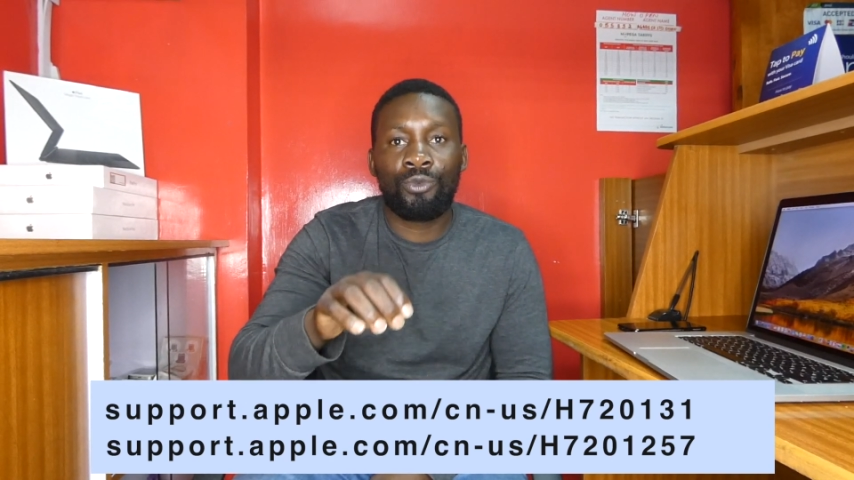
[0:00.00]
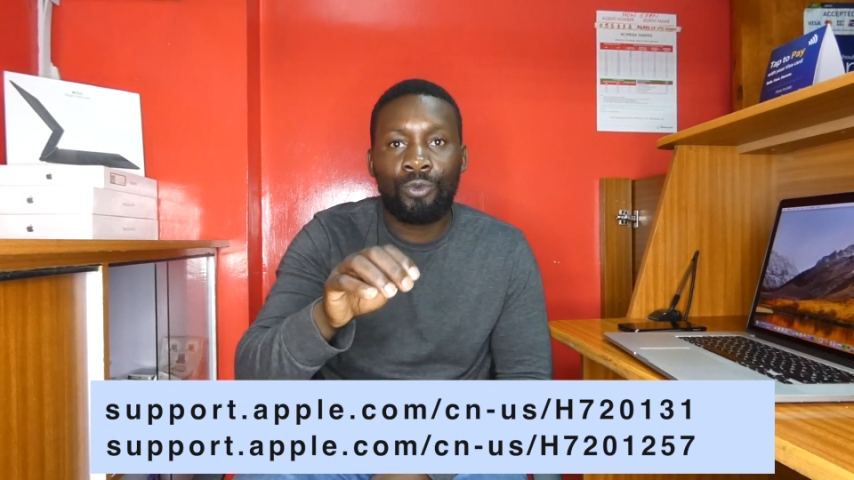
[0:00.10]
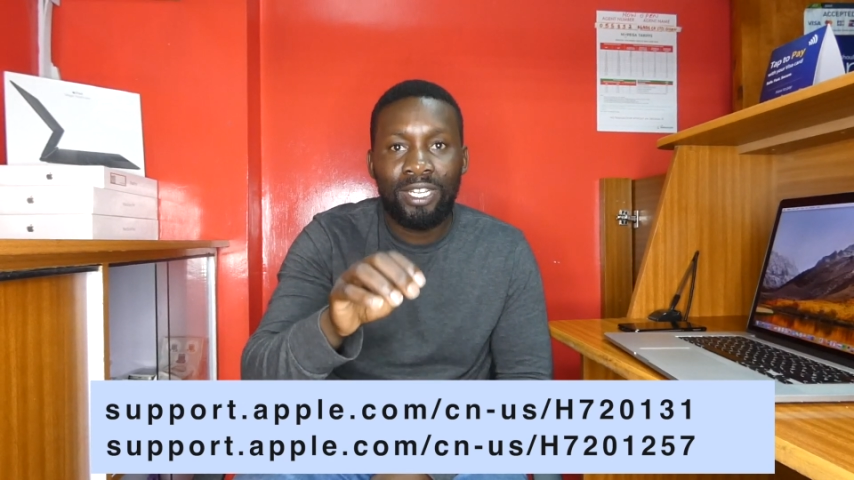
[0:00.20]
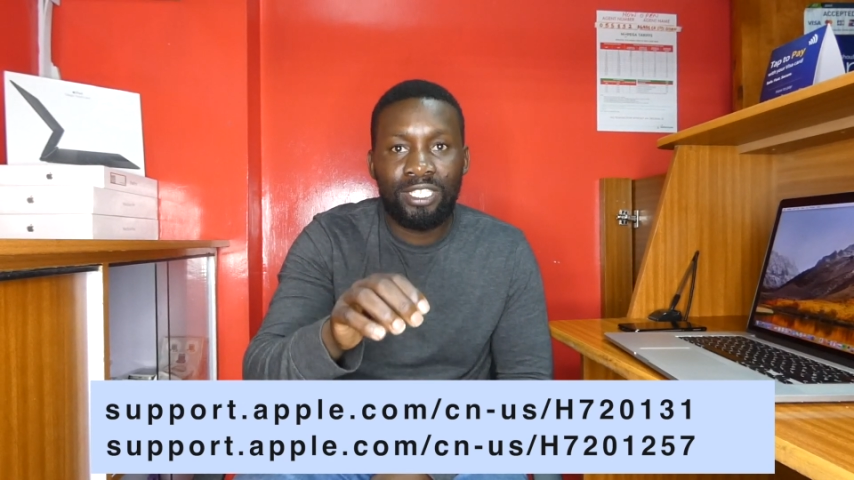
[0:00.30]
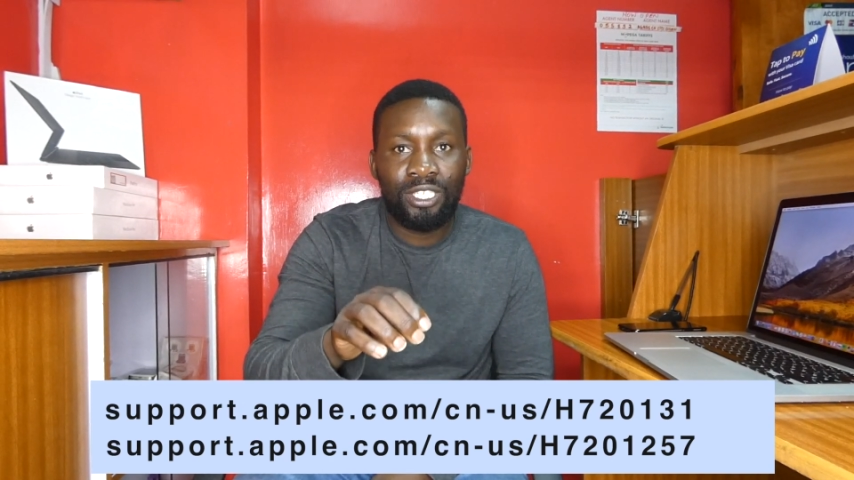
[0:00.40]

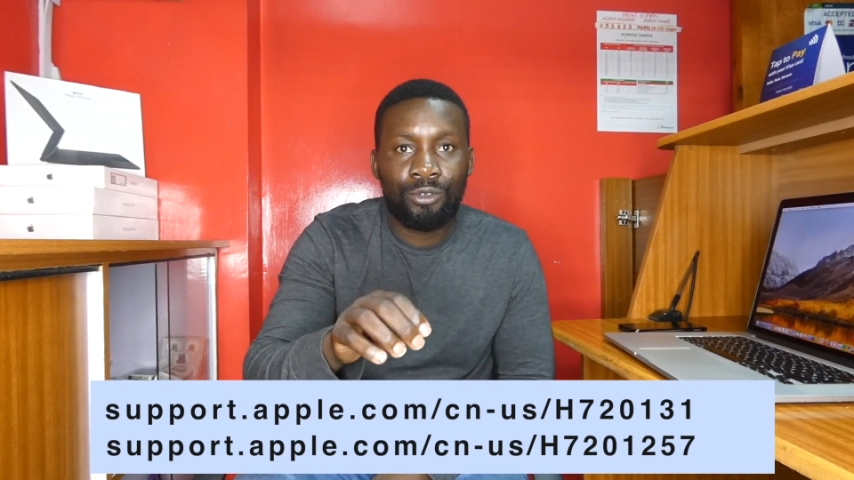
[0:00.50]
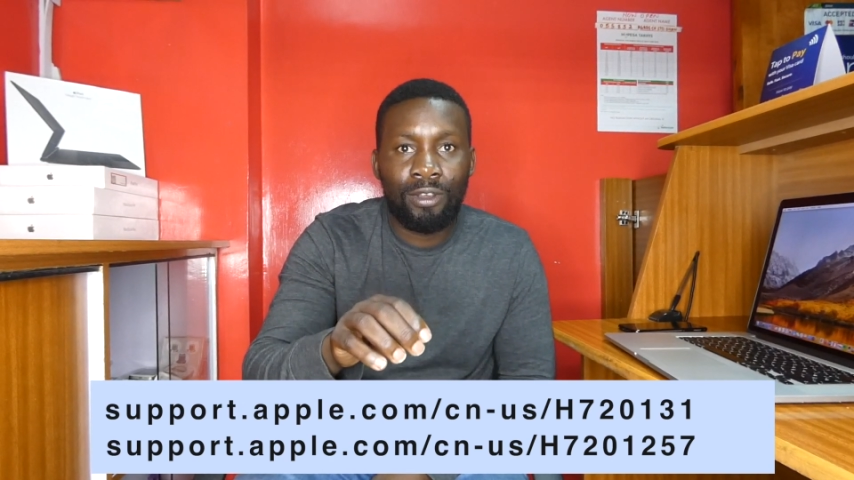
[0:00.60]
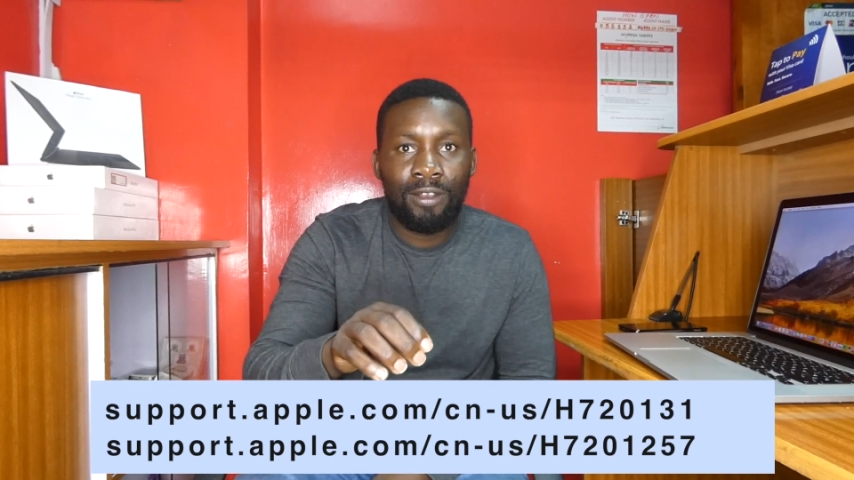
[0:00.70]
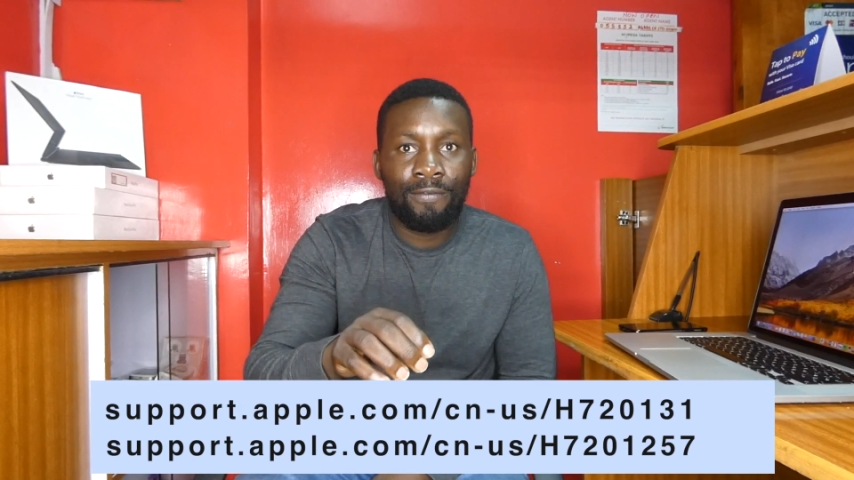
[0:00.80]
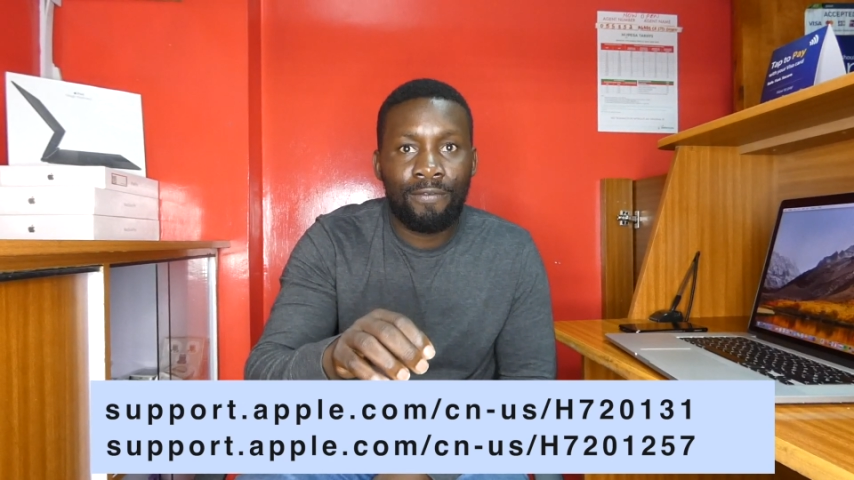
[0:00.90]

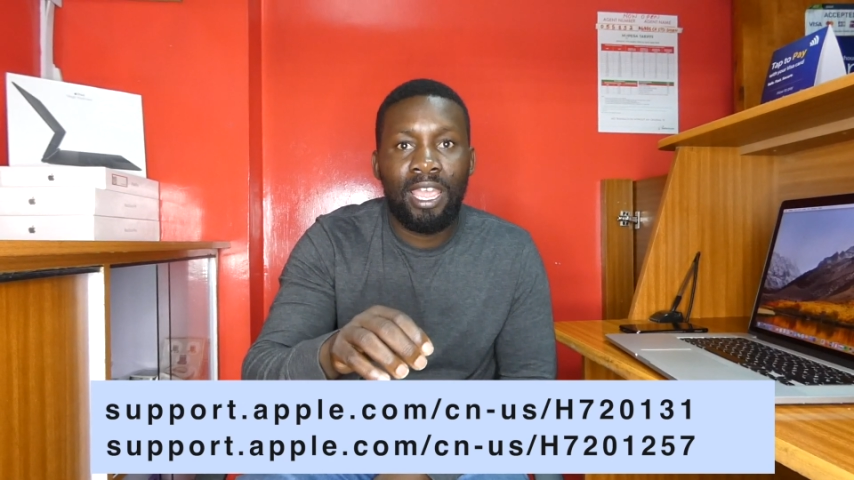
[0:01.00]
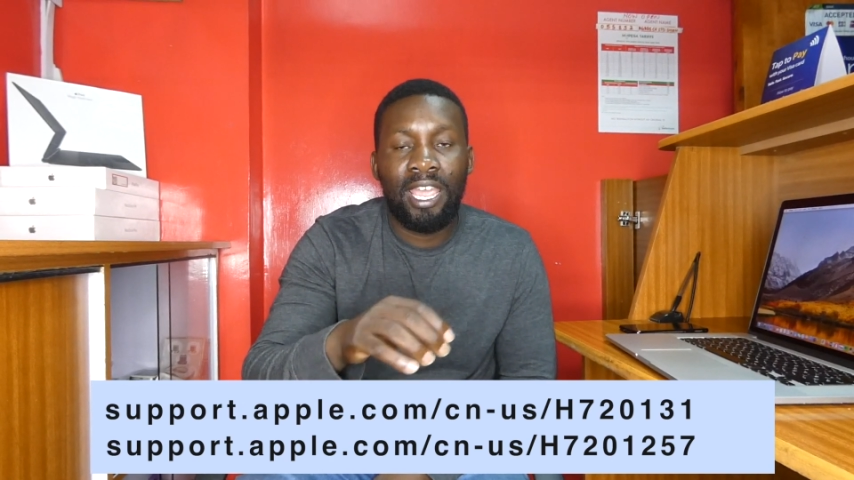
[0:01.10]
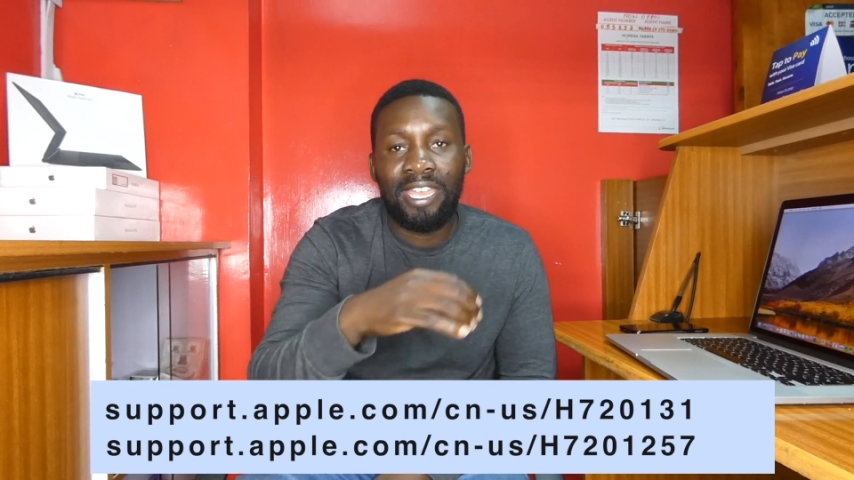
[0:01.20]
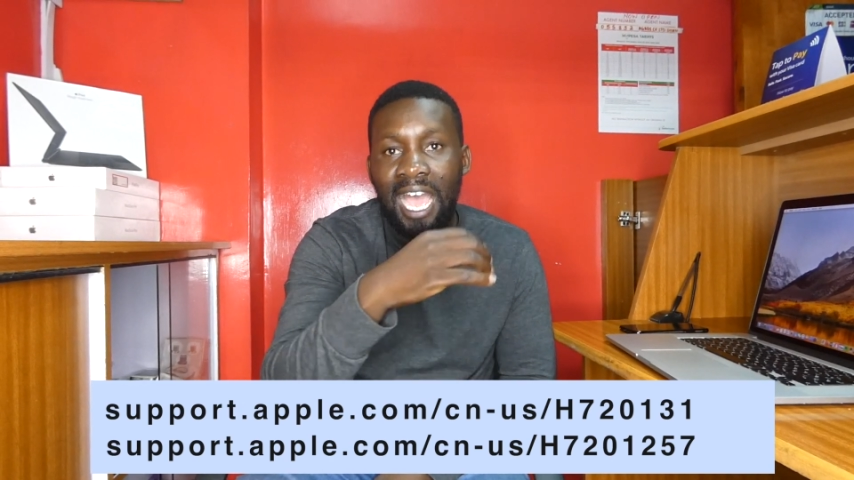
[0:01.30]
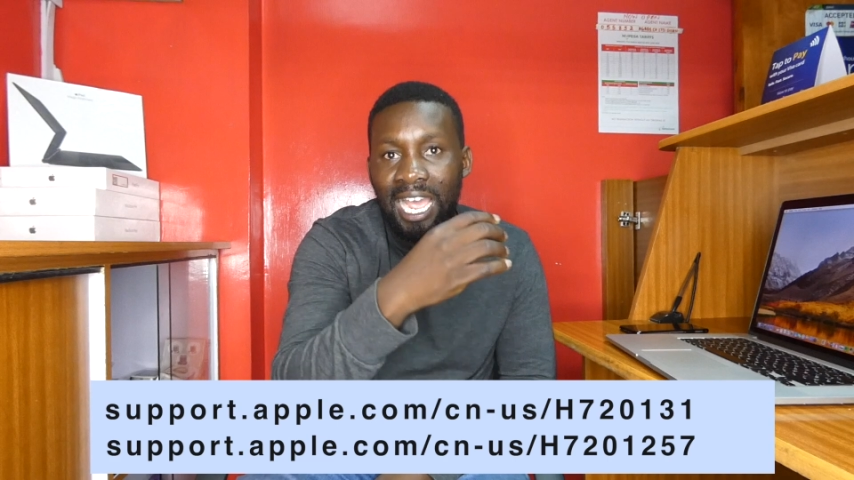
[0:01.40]
2012
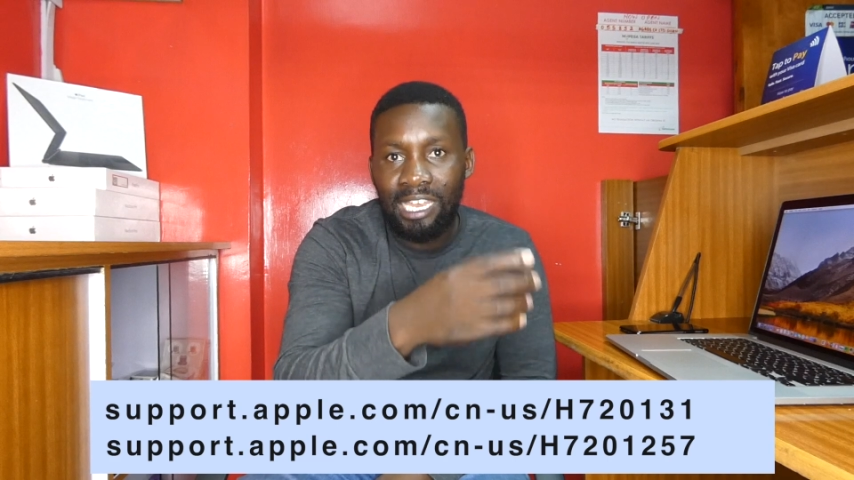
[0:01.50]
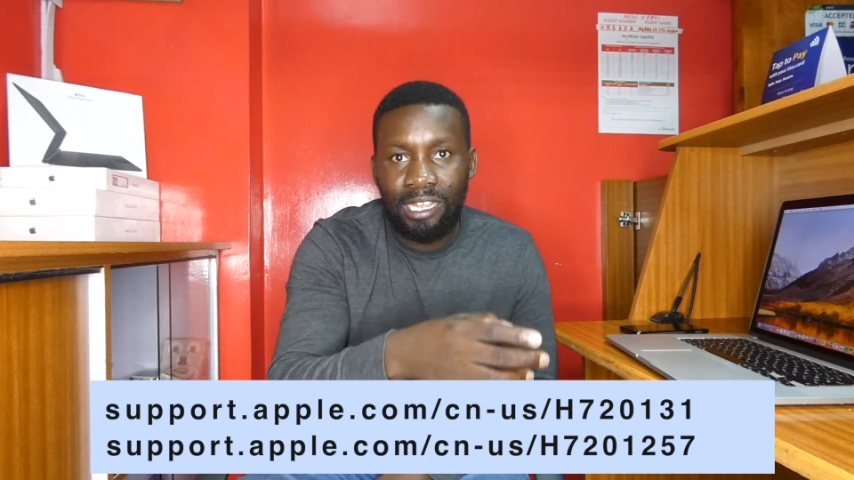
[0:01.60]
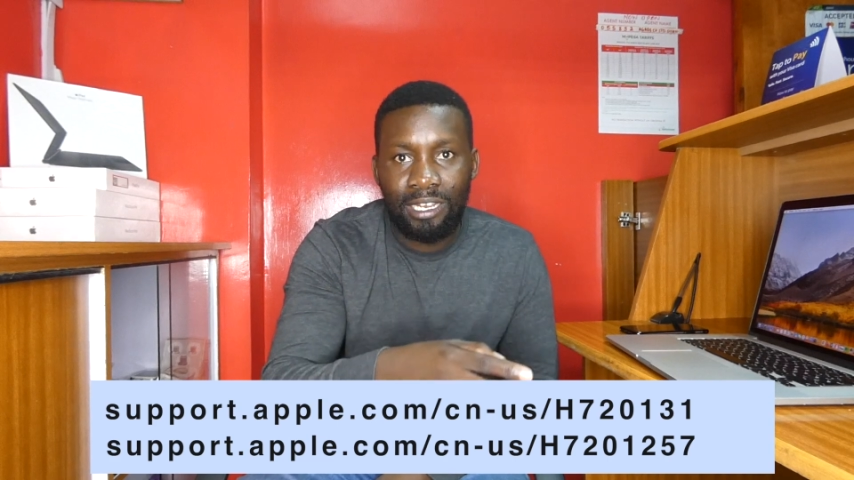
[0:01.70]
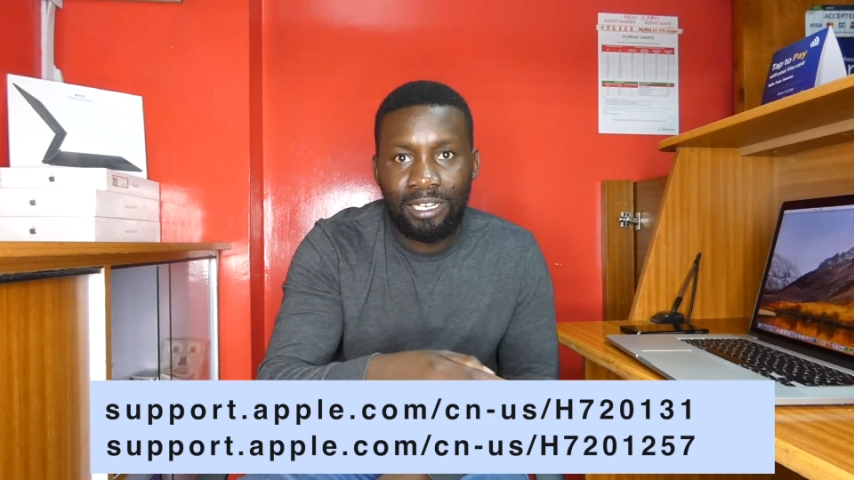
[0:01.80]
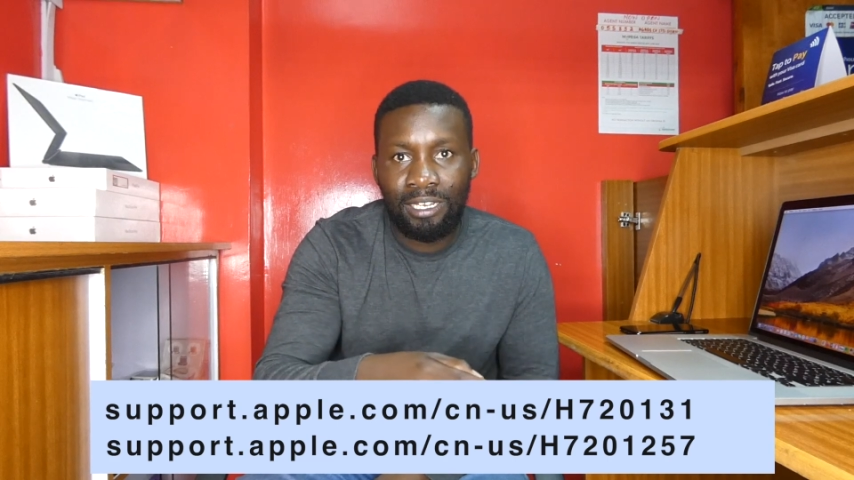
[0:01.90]
and earlier,